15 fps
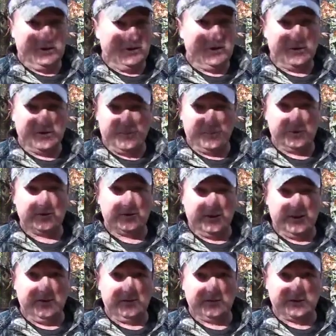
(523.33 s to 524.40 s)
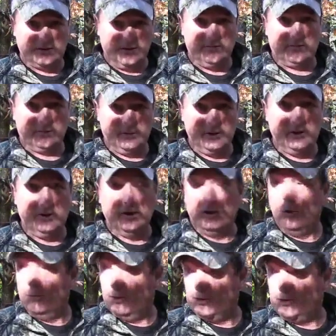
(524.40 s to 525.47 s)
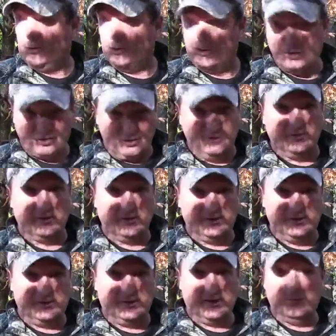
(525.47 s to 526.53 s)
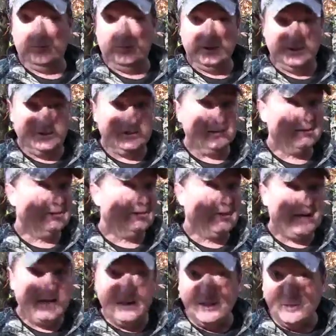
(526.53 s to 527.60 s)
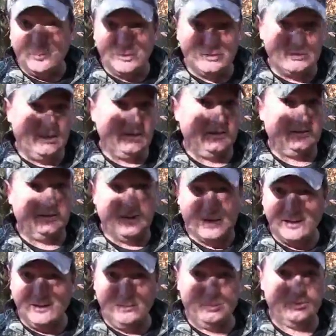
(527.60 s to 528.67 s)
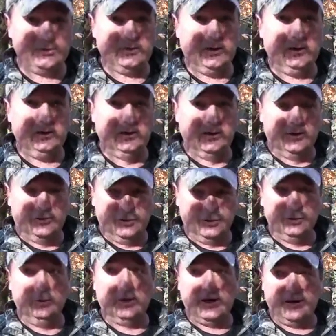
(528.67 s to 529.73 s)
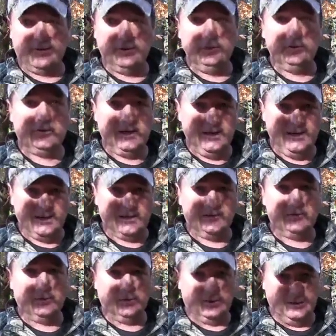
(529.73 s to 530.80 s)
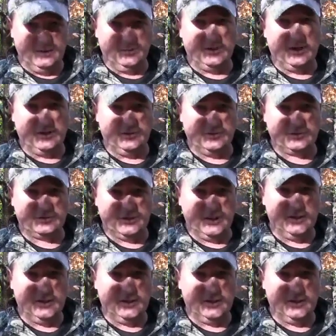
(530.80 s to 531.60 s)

100% scent-free, but you certainly can be 80%, 90%. Do whatever you can to eliminate your scent.